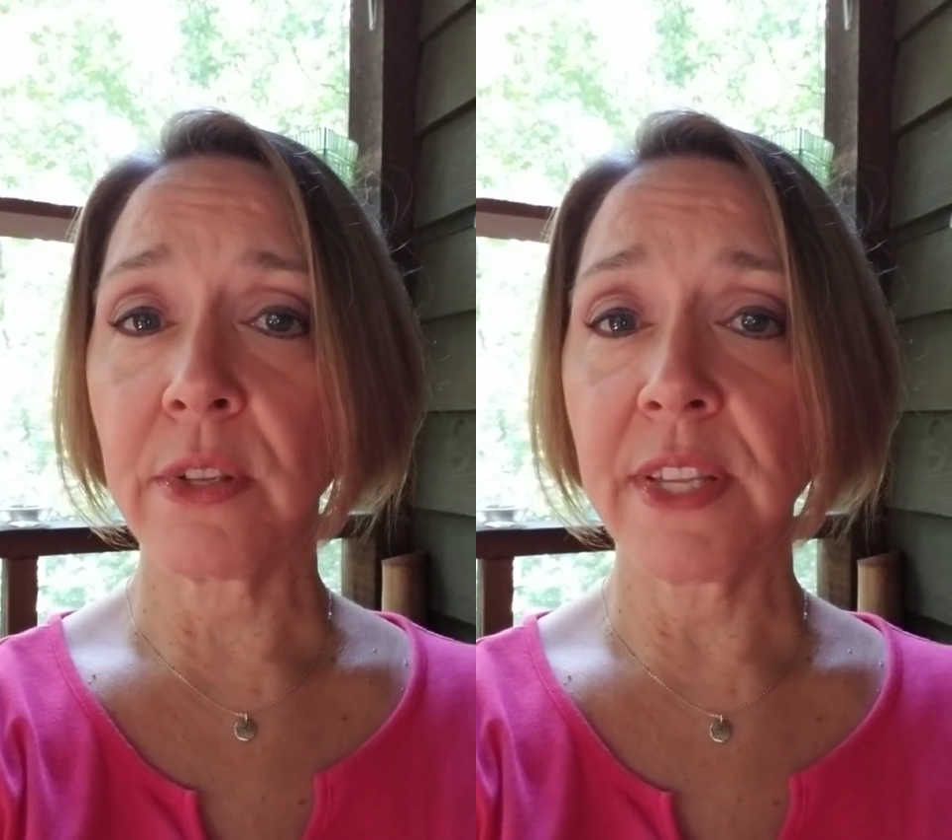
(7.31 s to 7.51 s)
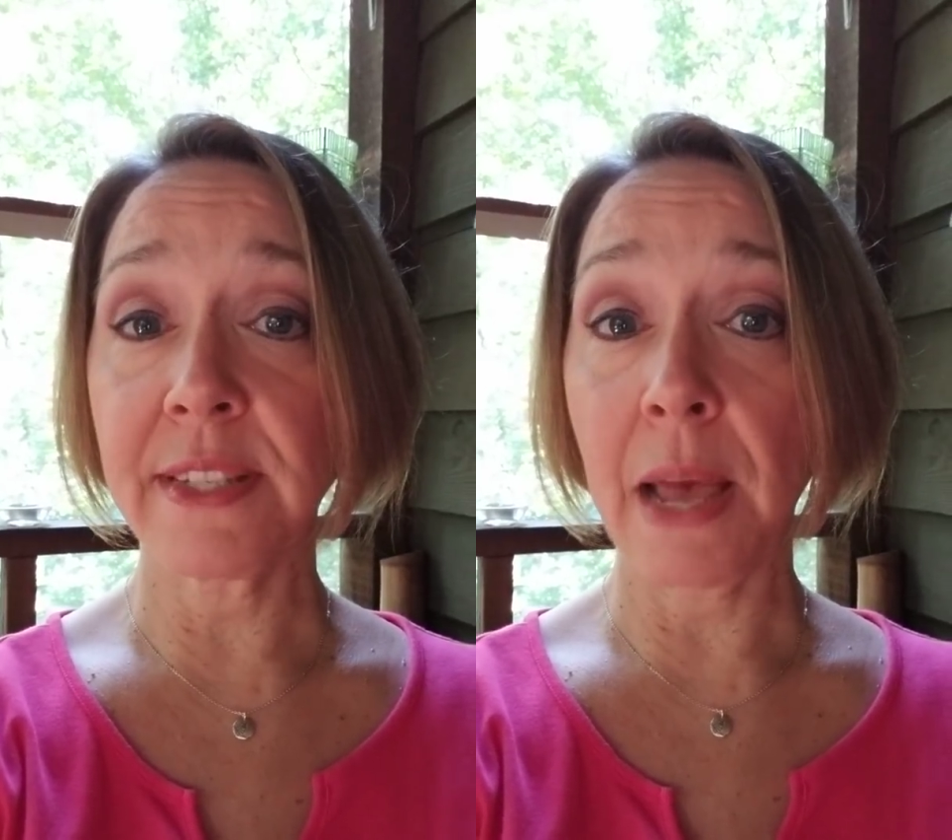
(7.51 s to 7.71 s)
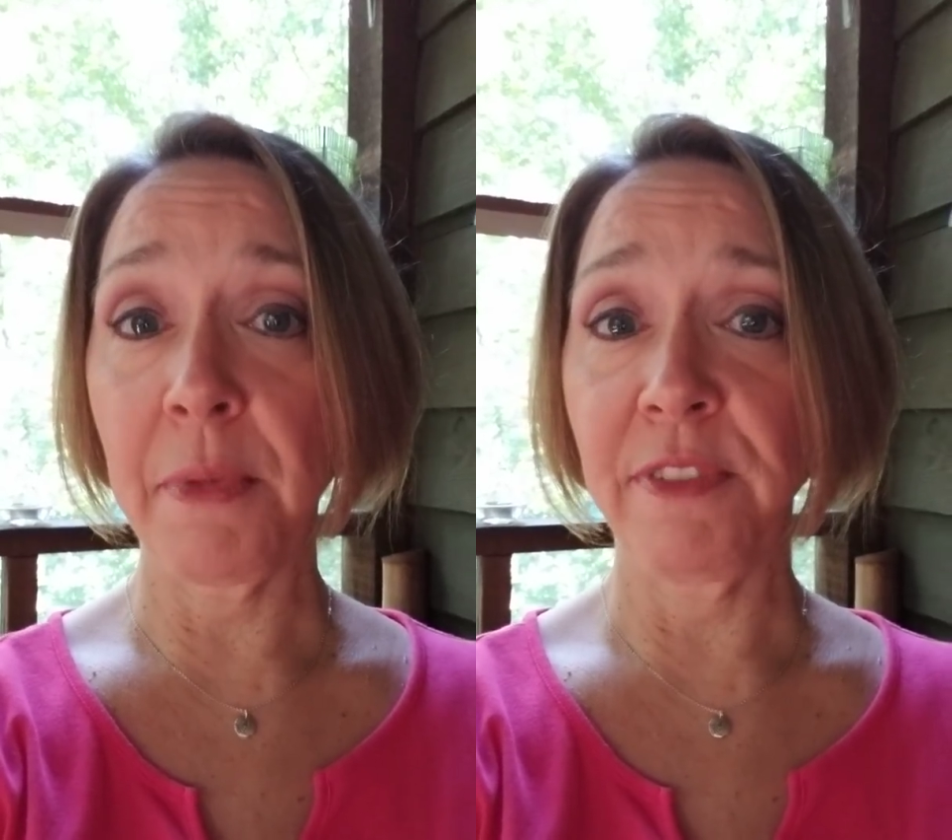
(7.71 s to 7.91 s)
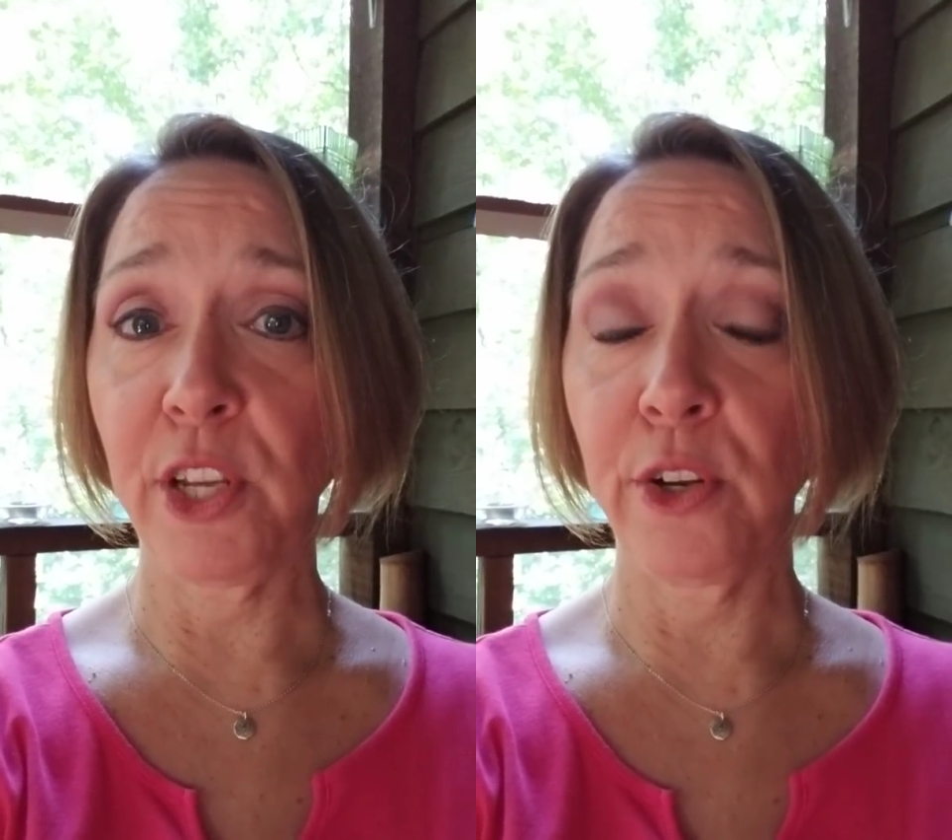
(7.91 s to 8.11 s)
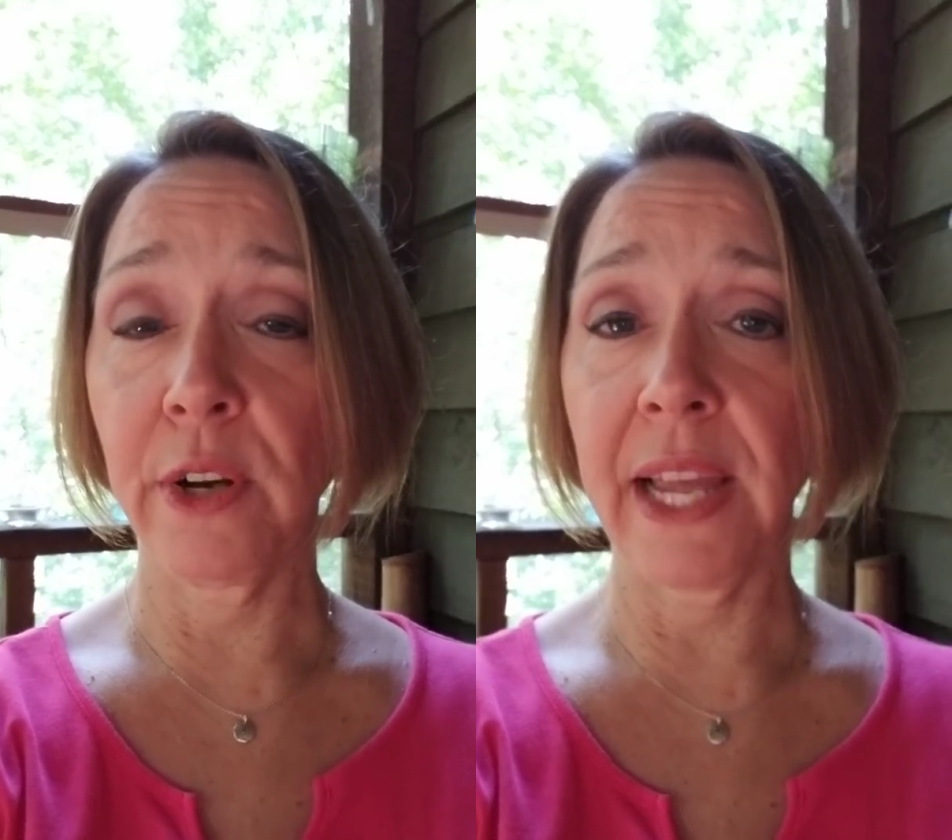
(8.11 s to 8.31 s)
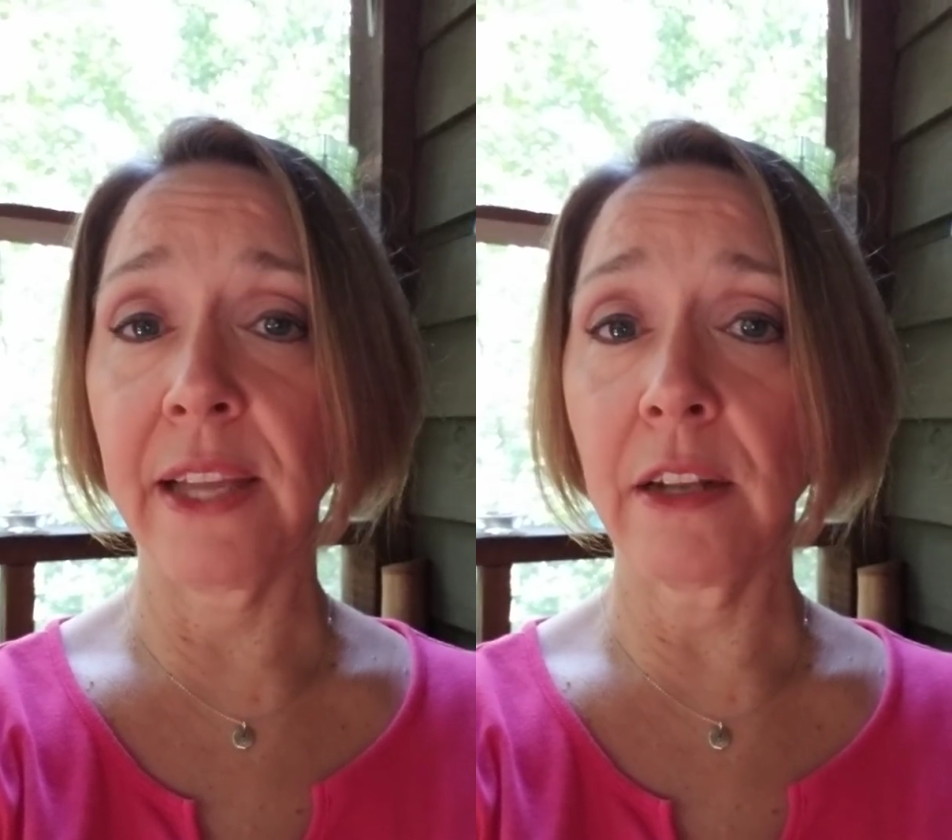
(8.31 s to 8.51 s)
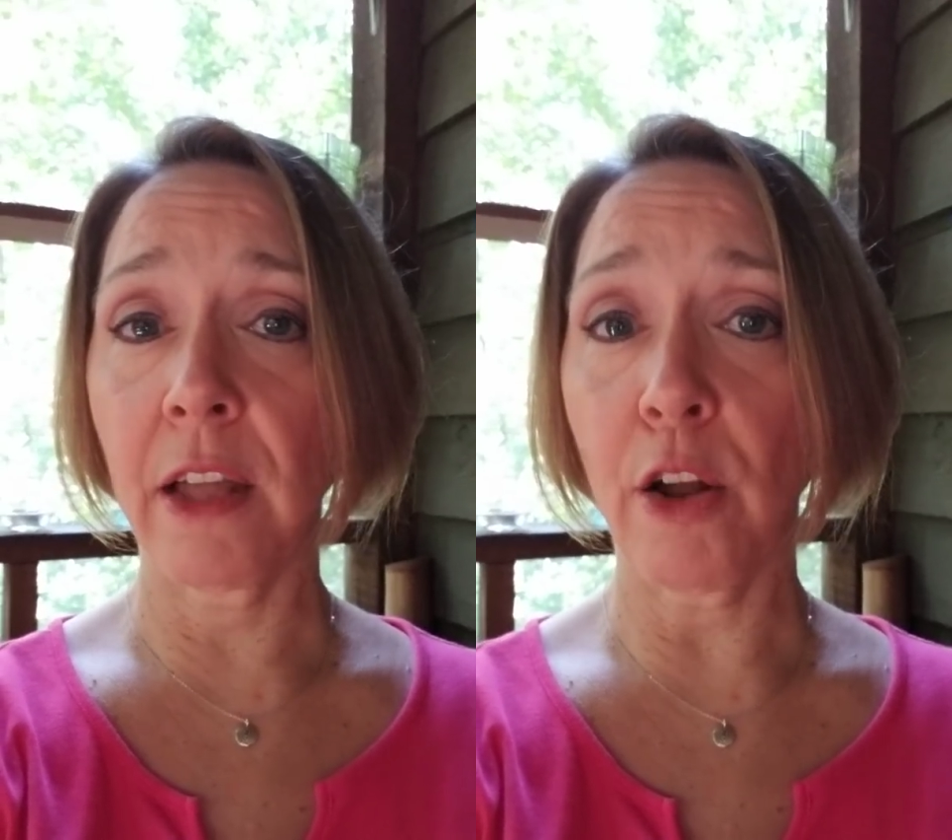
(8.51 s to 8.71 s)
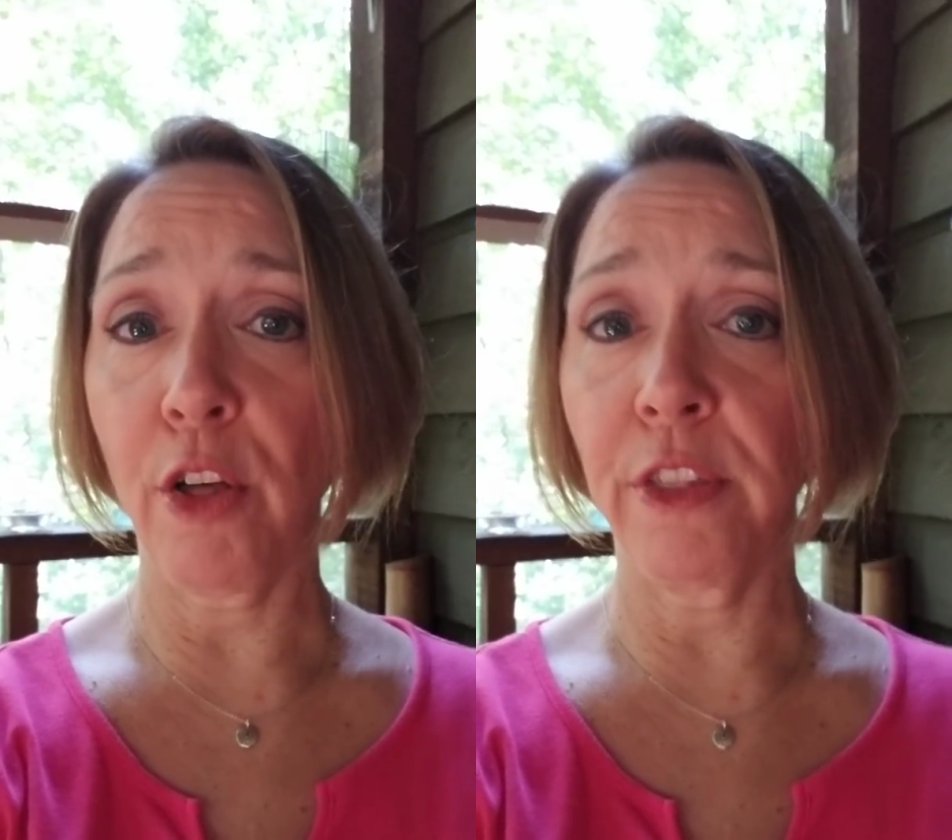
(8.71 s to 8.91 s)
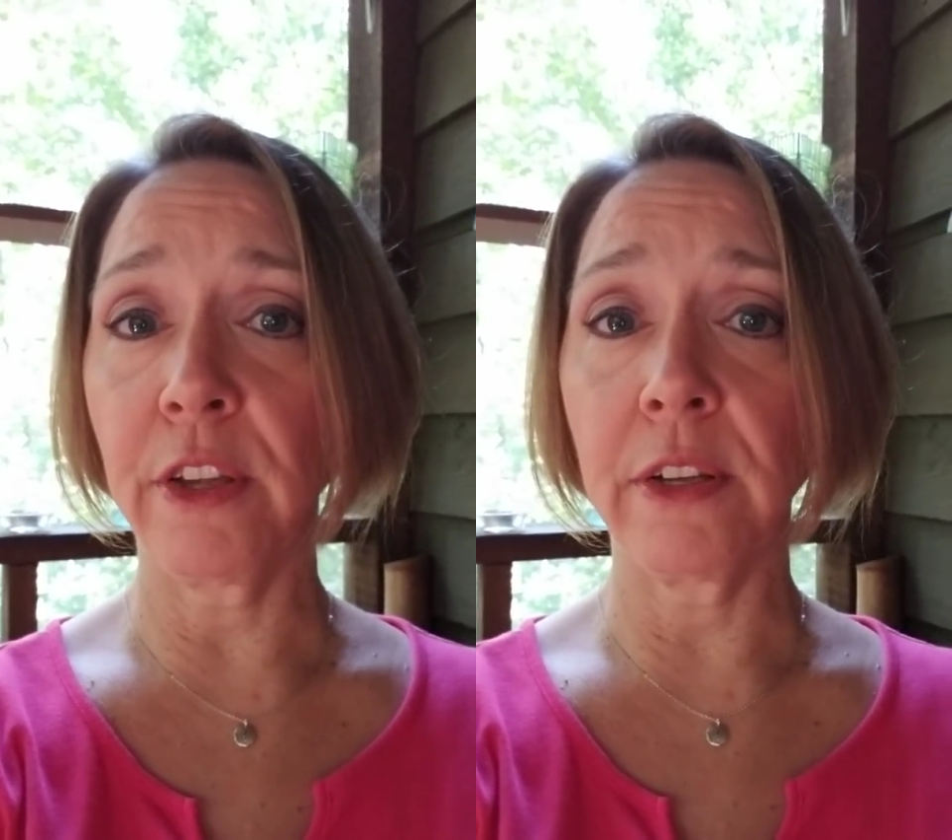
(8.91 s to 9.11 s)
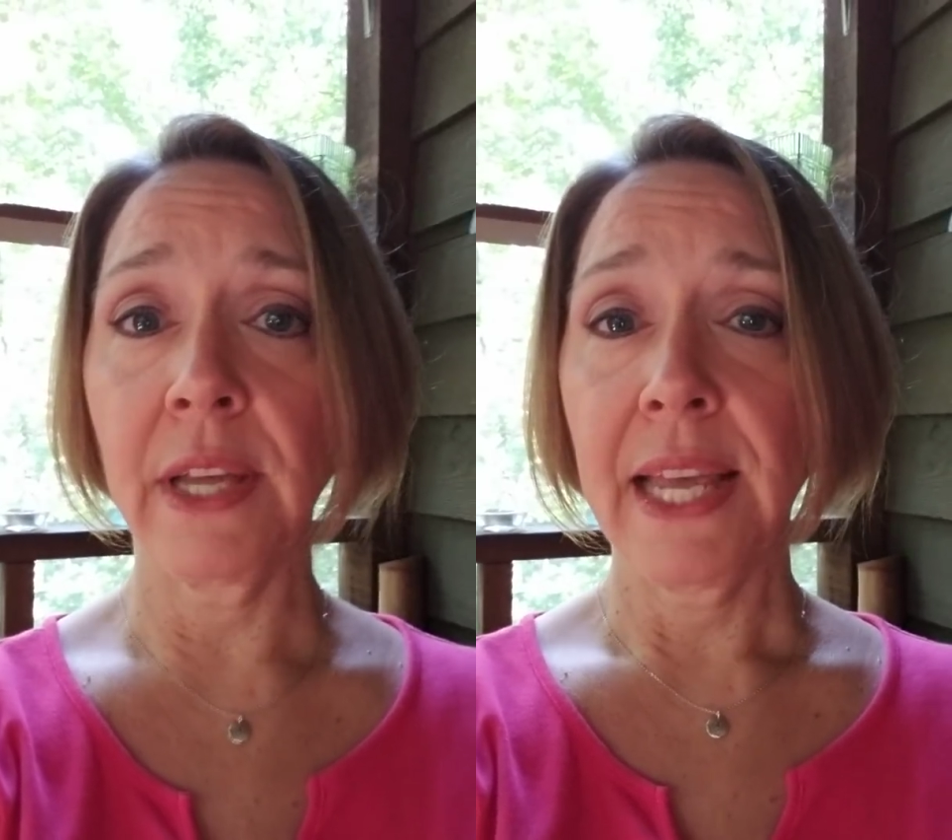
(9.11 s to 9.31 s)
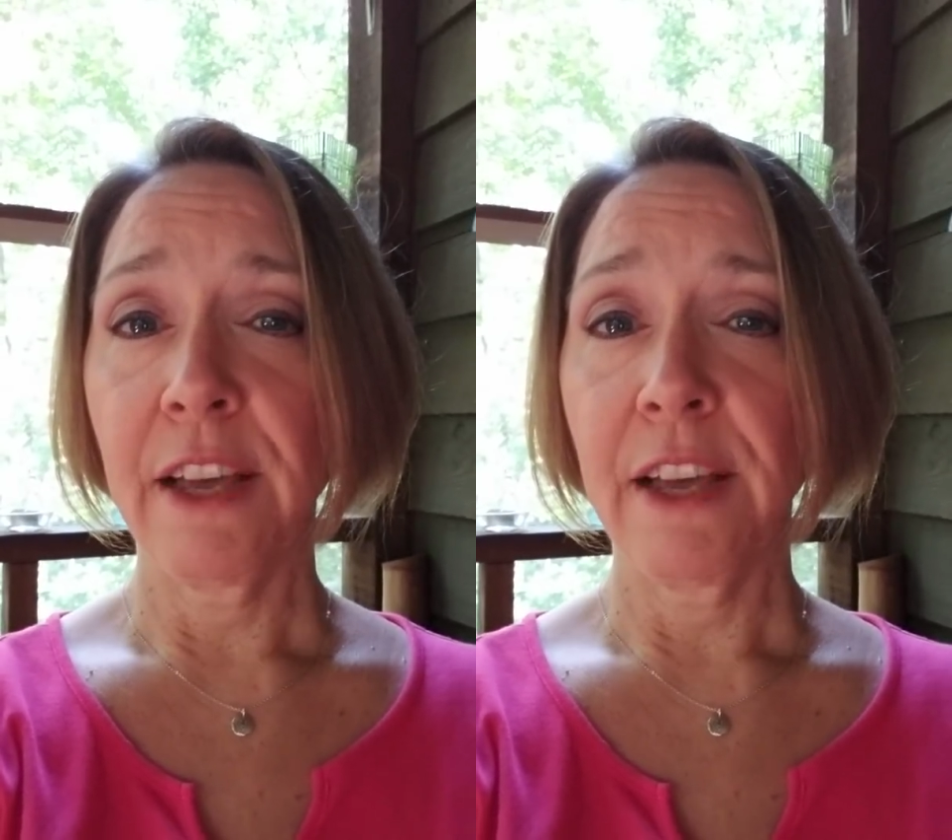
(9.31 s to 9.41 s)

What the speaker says: this time of year and on all the